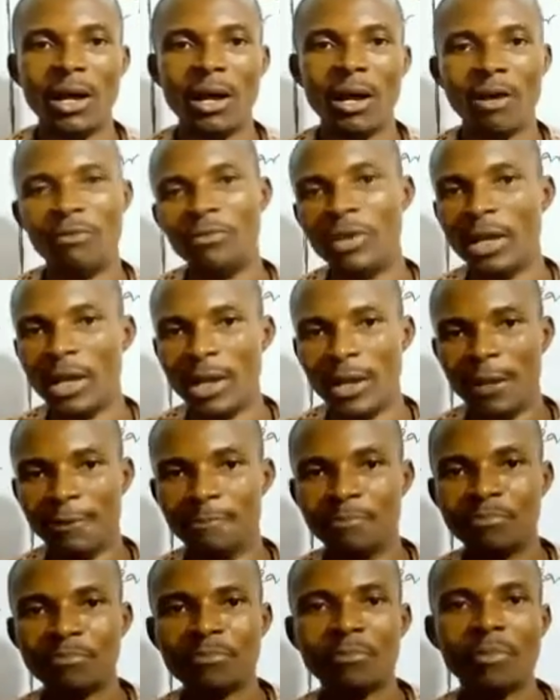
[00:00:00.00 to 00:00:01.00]
of the
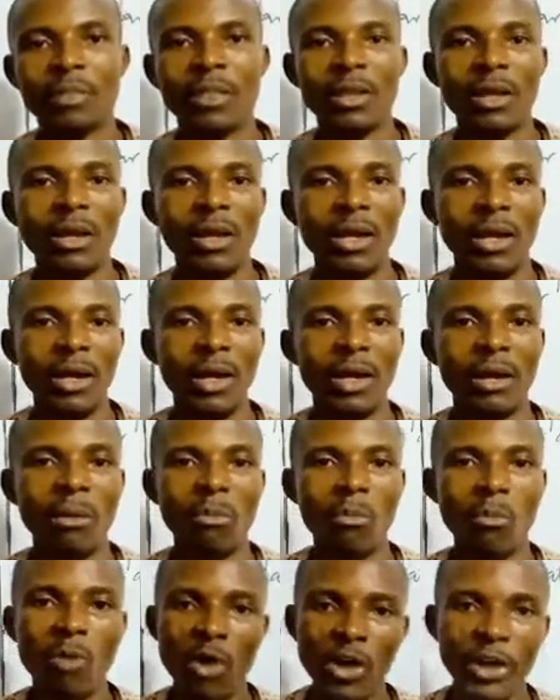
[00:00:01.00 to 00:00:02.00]

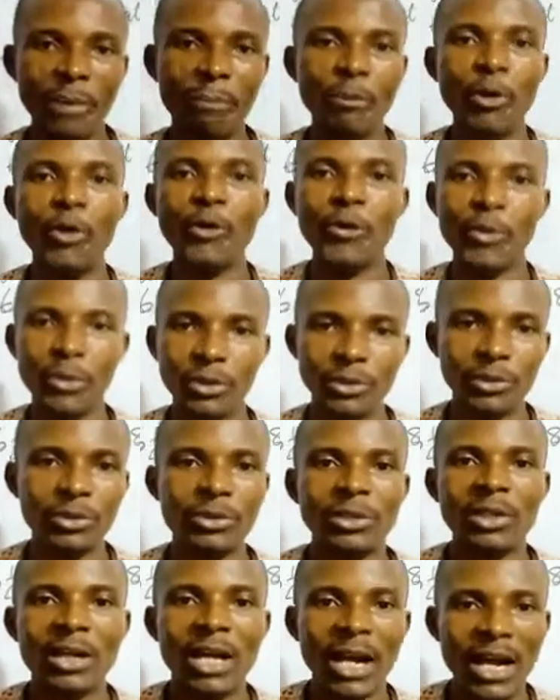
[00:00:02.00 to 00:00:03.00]
money
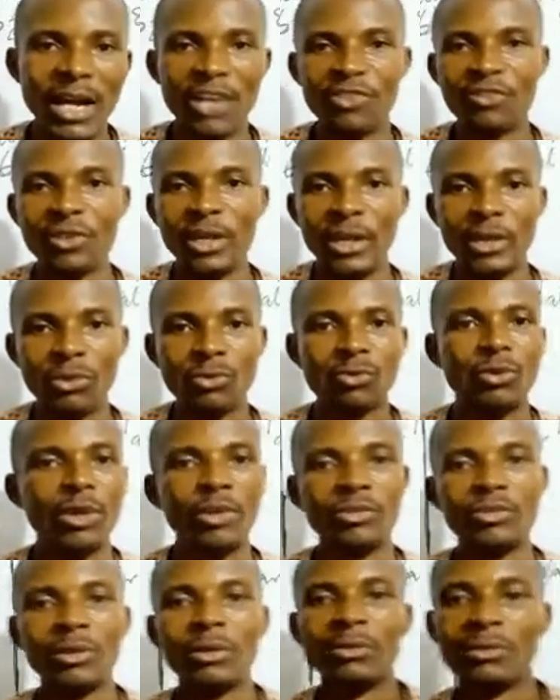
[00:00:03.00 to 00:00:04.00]
borrowed as
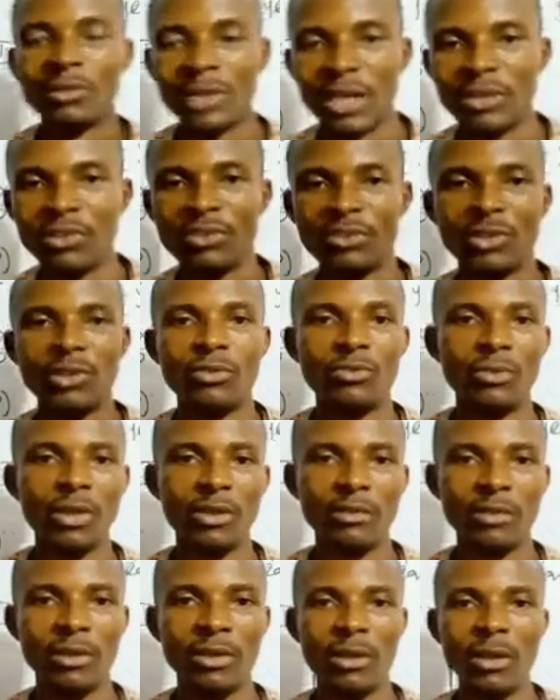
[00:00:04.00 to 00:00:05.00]
interest. That is
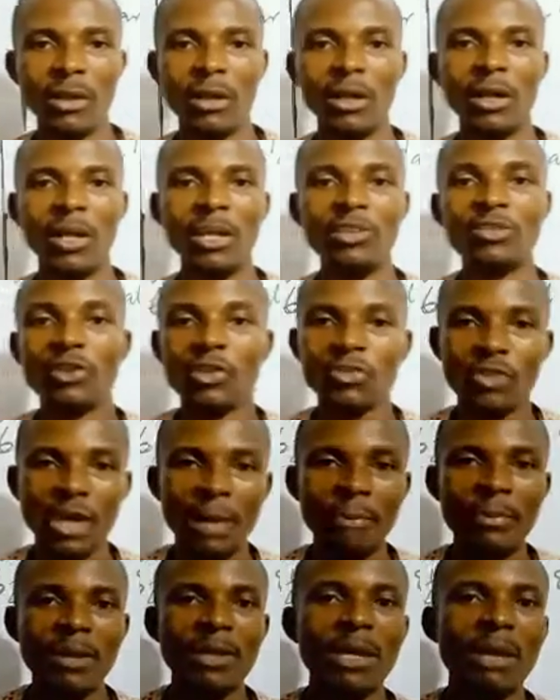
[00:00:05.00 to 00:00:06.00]
interest. It's
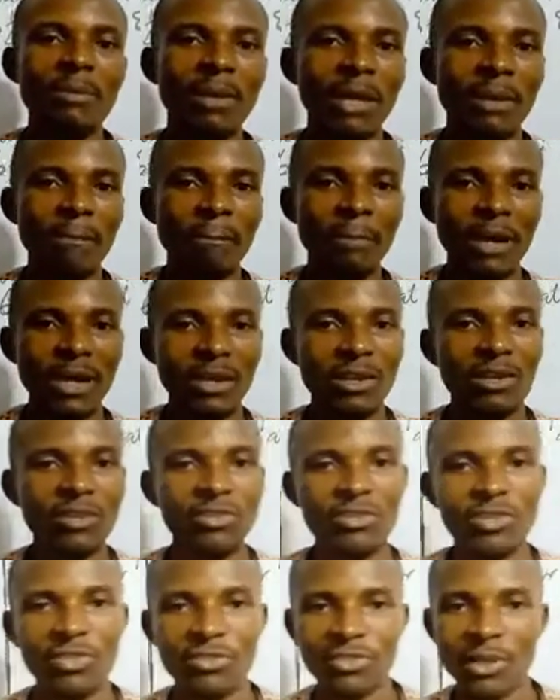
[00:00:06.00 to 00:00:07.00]
also applicable in banking
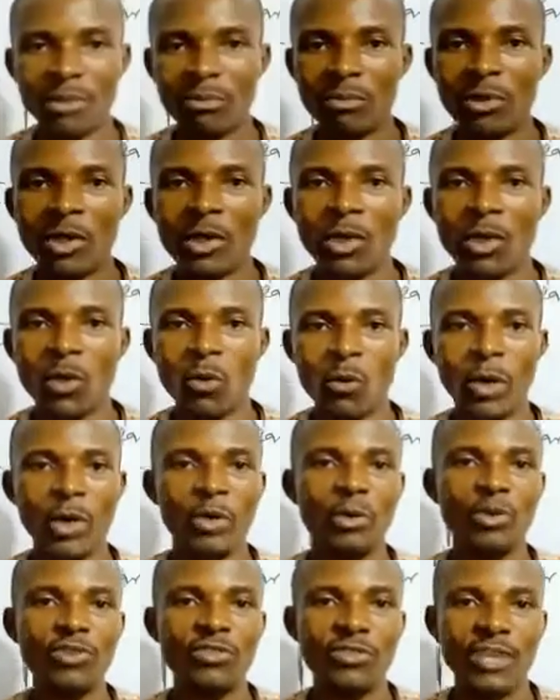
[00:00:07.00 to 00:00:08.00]
system.
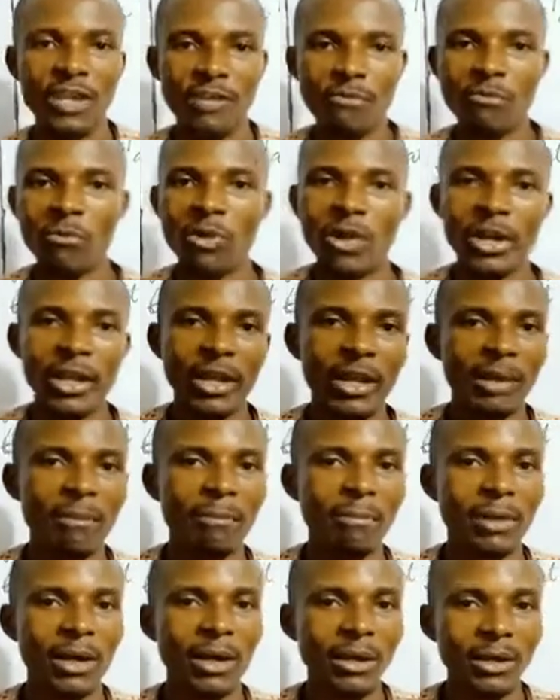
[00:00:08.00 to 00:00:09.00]
When you save money in
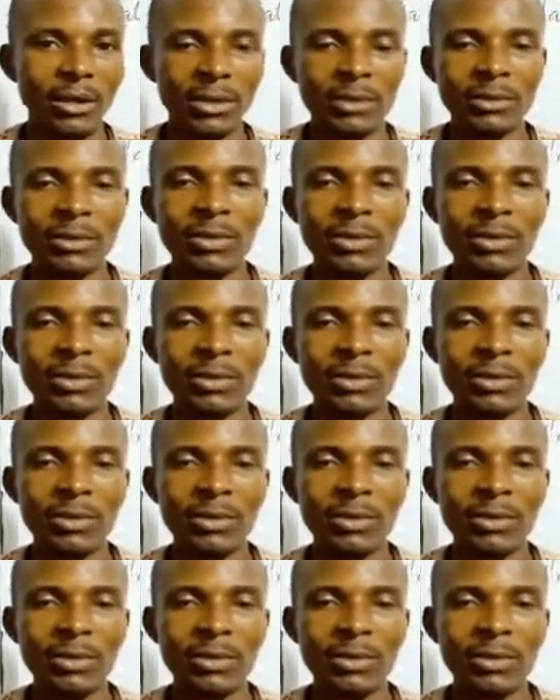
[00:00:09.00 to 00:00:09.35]
bank,